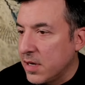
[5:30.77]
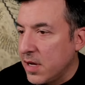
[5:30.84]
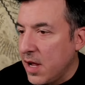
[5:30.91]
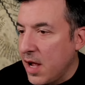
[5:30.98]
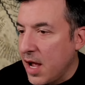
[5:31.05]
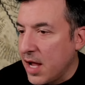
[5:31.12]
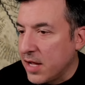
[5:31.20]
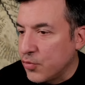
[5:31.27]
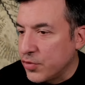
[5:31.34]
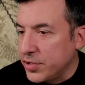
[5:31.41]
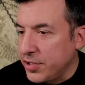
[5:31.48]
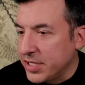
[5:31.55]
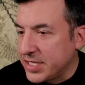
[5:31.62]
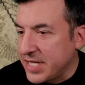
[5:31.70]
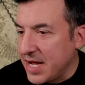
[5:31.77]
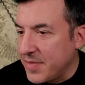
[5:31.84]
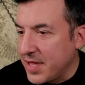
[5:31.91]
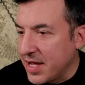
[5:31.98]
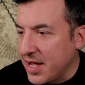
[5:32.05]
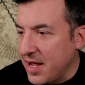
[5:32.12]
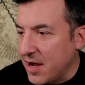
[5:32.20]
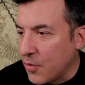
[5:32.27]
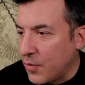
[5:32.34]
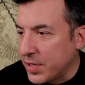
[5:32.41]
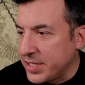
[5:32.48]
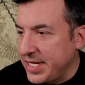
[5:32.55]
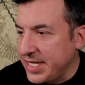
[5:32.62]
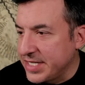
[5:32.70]
And we'll do the same thing here.
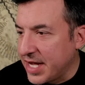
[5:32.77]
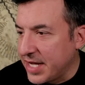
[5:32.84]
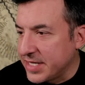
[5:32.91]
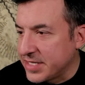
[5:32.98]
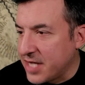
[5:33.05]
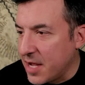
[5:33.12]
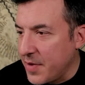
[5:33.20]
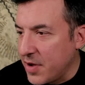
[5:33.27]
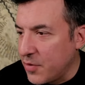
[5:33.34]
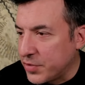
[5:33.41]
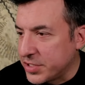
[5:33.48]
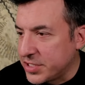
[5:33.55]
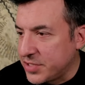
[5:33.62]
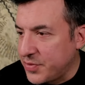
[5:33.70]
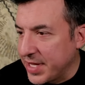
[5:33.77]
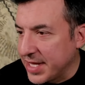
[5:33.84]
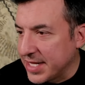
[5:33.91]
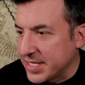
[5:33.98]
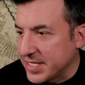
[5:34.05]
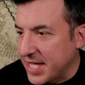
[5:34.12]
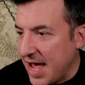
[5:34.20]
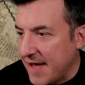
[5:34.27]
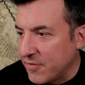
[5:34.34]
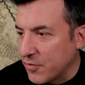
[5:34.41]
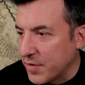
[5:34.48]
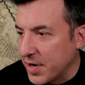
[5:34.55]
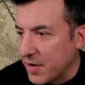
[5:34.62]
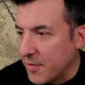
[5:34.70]
Once these guys come in, we'll swing this
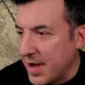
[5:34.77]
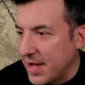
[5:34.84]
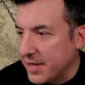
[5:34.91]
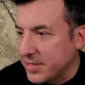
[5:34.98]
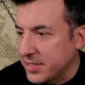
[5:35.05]
cavalry around.